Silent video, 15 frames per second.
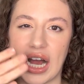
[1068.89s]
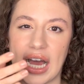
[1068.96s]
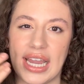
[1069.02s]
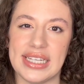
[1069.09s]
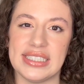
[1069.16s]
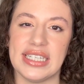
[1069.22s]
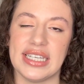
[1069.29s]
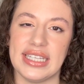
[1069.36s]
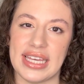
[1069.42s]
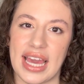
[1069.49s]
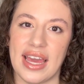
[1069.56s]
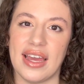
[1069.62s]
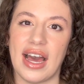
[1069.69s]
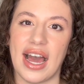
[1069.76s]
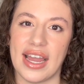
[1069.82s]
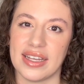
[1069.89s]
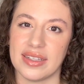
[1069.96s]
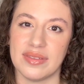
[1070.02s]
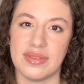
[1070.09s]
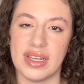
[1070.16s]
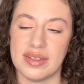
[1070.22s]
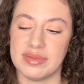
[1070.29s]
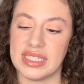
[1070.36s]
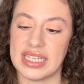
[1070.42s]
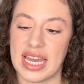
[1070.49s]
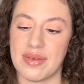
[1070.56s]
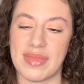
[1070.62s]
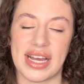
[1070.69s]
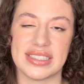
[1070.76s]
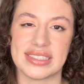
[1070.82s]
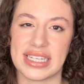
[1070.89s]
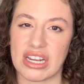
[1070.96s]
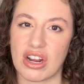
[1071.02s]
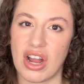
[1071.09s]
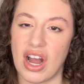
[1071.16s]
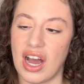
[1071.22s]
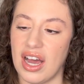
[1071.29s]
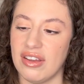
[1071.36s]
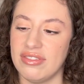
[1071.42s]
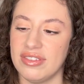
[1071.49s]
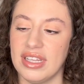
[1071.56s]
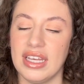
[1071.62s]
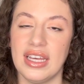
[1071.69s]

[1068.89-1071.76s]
eye to get mascara off.